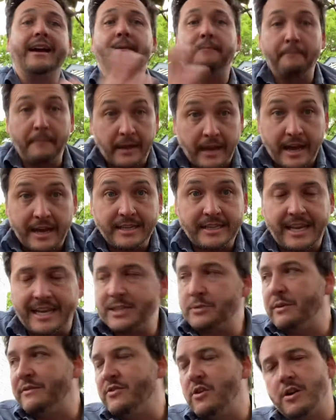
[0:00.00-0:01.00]
Because,
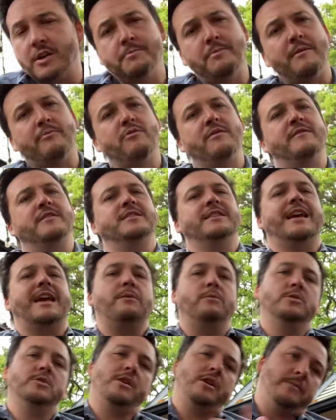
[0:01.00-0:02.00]
as we've talked about previously and
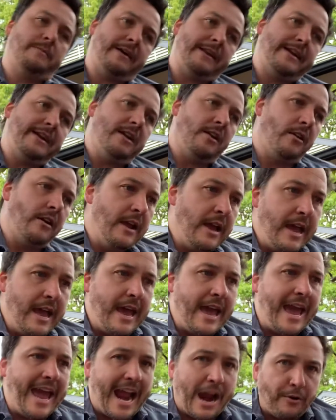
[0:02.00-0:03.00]
we'll talk about here,
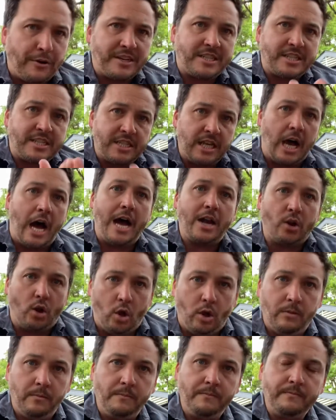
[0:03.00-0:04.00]

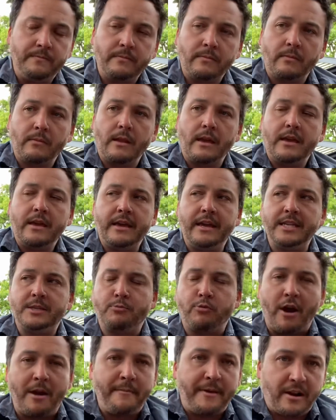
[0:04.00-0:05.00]
Aristotle is
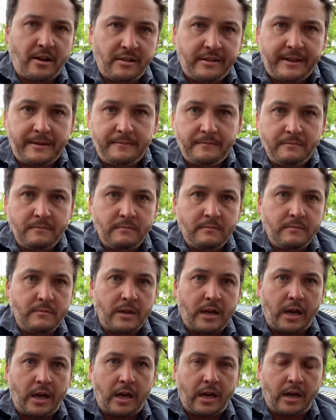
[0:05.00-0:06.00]
primarily
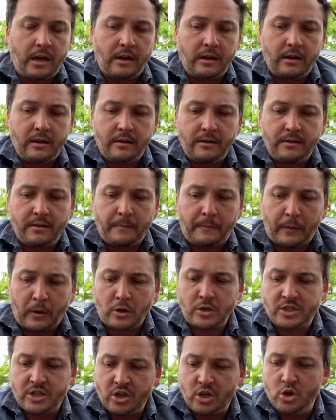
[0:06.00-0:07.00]
the
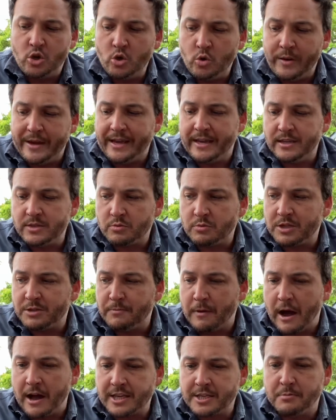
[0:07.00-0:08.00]
person who is
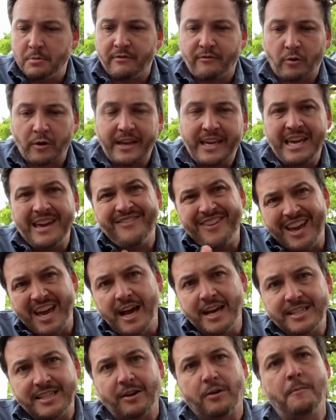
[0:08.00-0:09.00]
responsible for giving
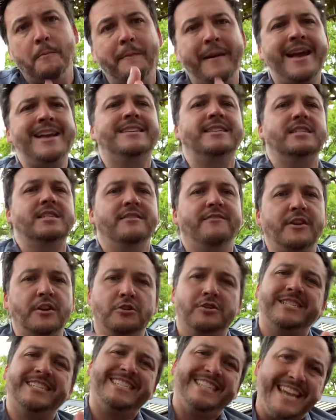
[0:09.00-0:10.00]
us our basis of
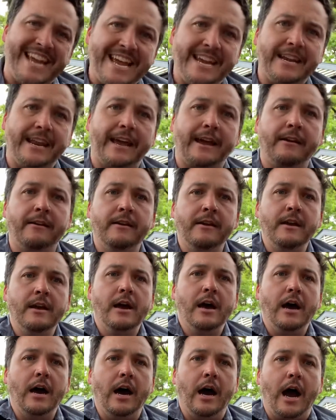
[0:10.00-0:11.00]
understanding
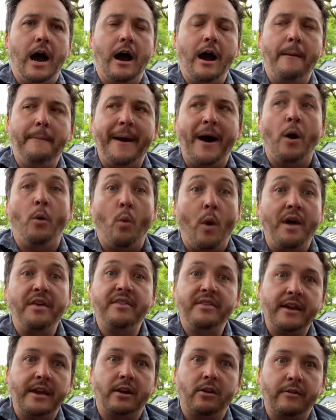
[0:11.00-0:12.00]
about what
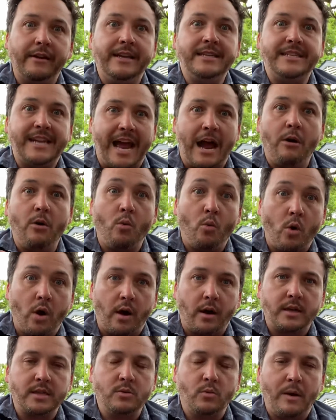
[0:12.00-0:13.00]
theater is and how it
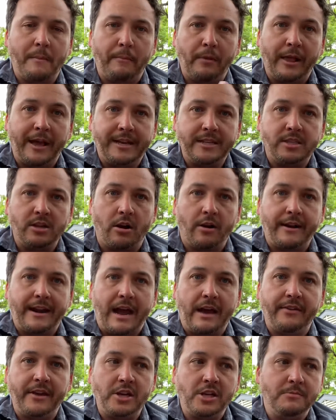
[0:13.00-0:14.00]
works, what plays are and
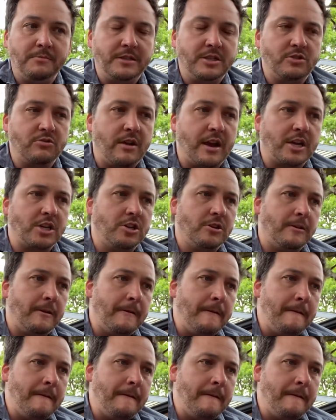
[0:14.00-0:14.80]
how they should be structured,